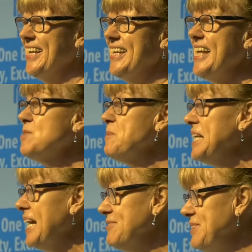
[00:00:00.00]
Let's be
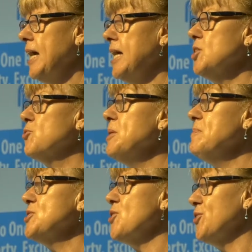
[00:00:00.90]
lively, in
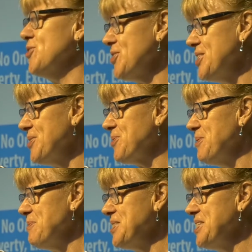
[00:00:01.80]
agreement or not in
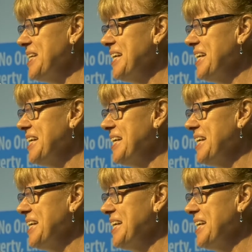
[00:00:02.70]
agreement,